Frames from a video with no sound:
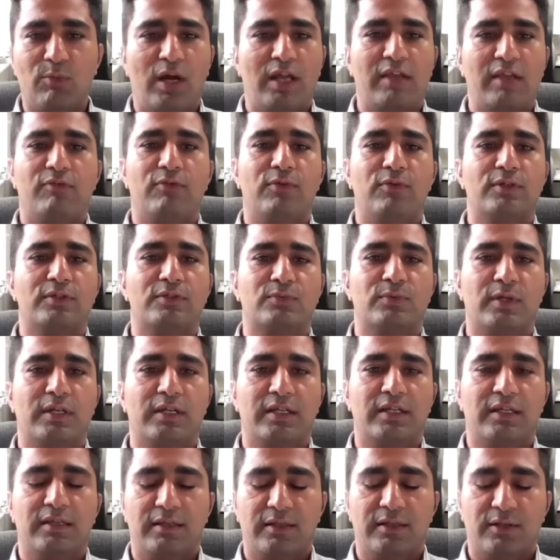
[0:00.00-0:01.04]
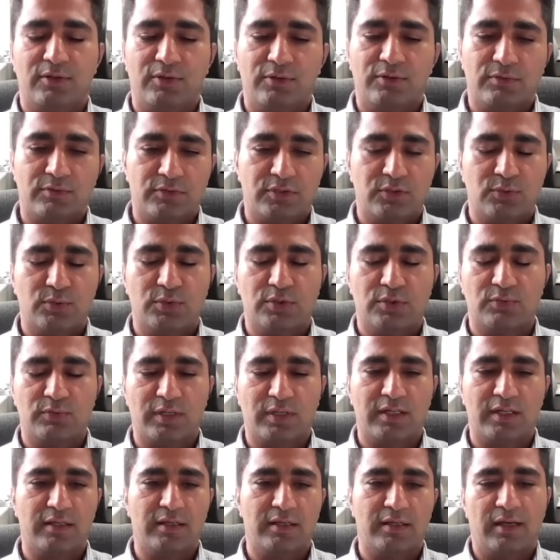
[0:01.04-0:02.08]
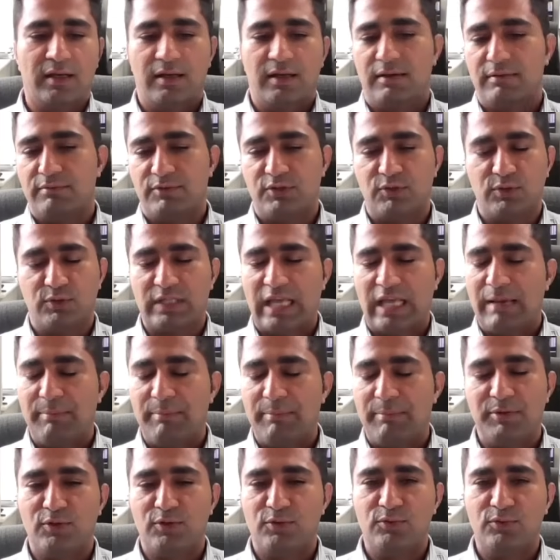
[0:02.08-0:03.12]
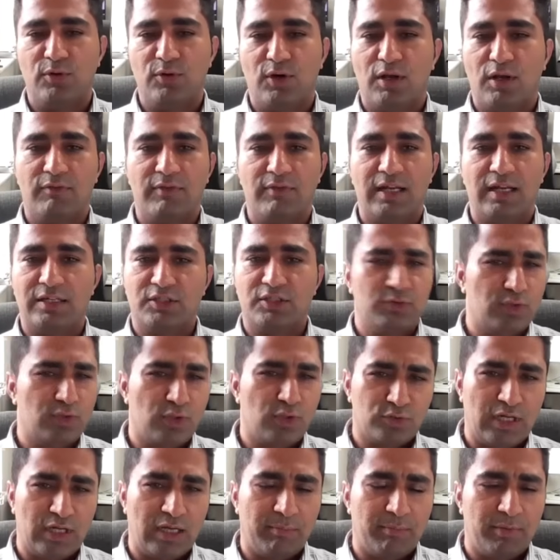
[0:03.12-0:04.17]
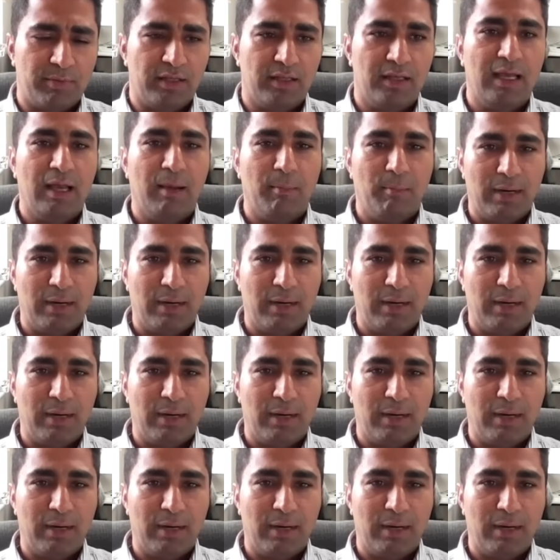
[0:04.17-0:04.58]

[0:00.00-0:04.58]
wife was very, you know, she was very, she was happy to do all of that. She was also happy.